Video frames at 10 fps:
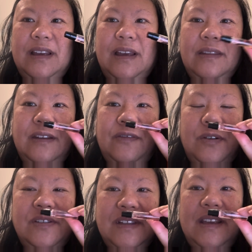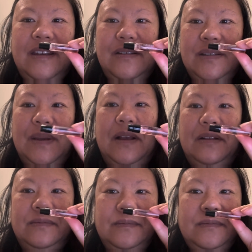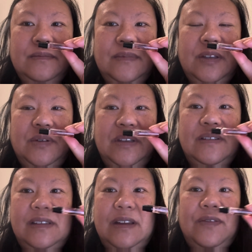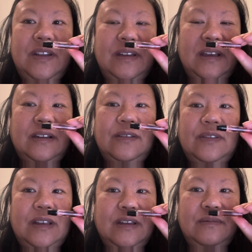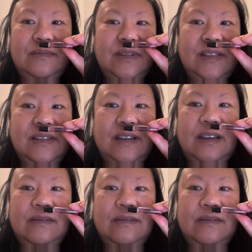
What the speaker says: the first thing you smell when you sniff it out of this